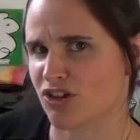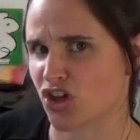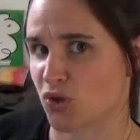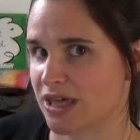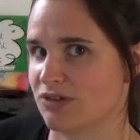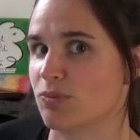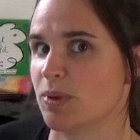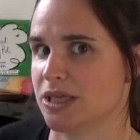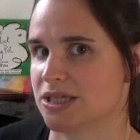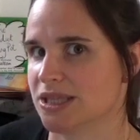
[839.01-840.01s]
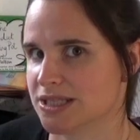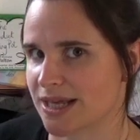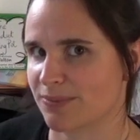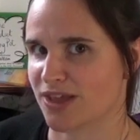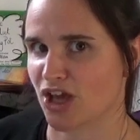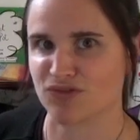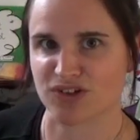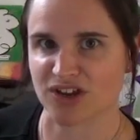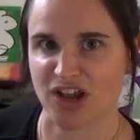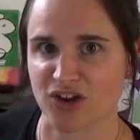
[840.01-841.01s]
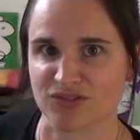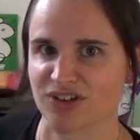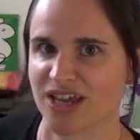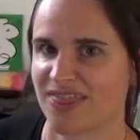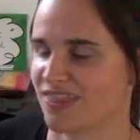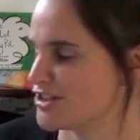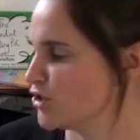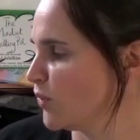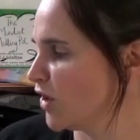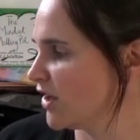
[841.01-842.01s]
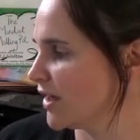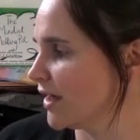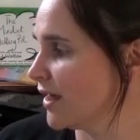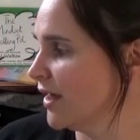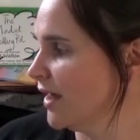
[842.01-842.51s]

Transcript: Don't keep repeating the same thing over and over again that's not working.